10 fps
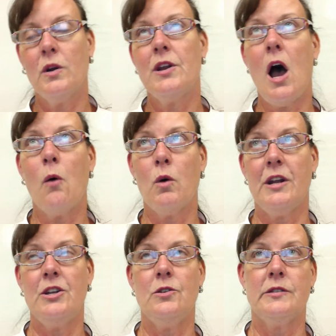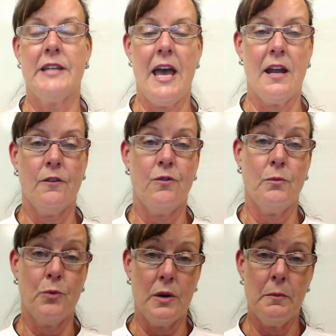not want to use data from
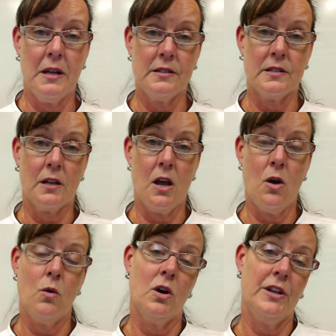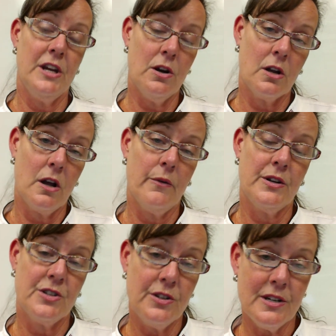3 months ago or a year ago or
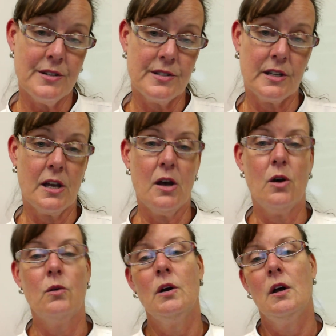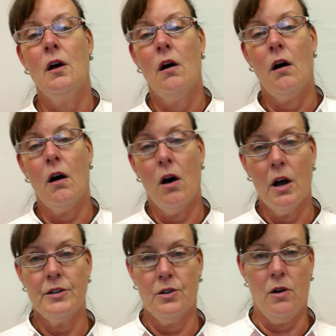2 years ago
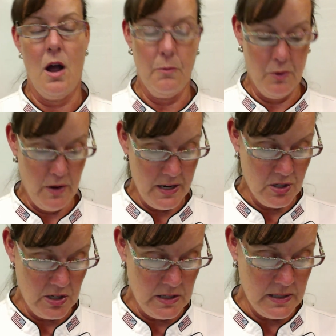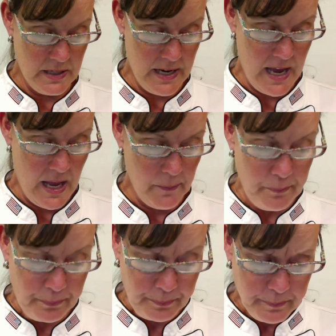on your operation today.
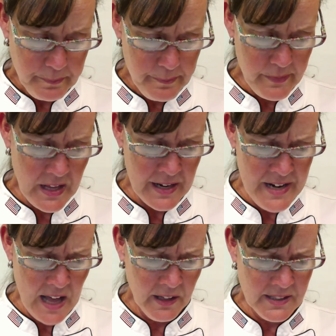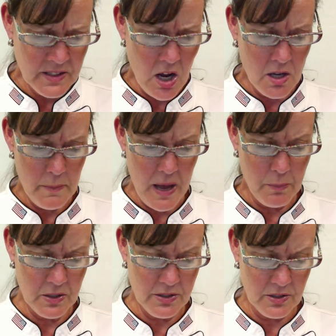Now let's talk about
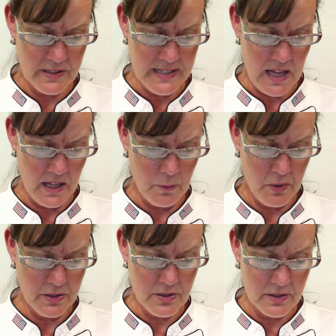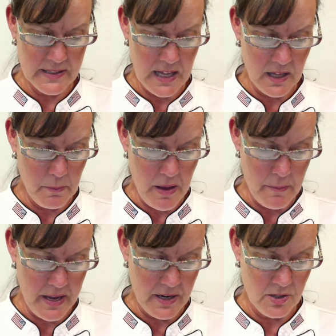personal selling. Personal selling by
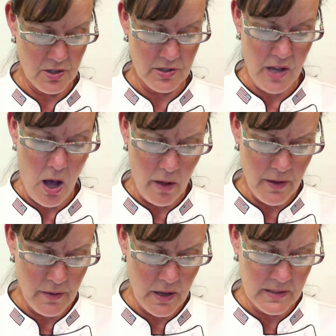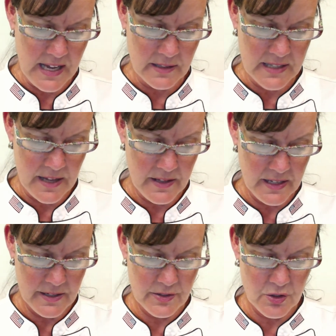managers. Although those outside the
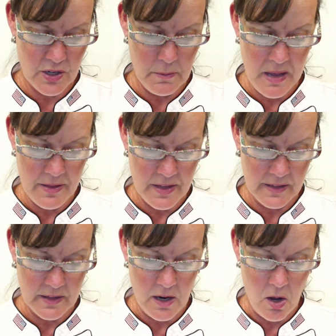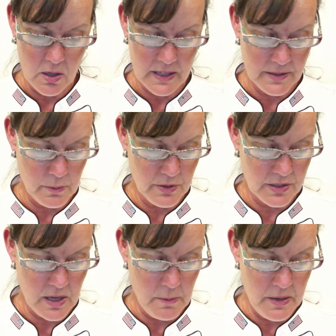industry may think that all customers
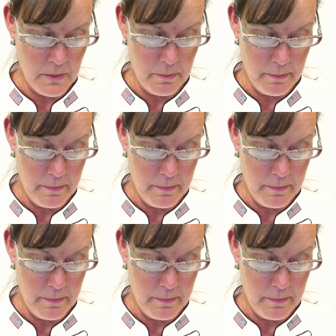come in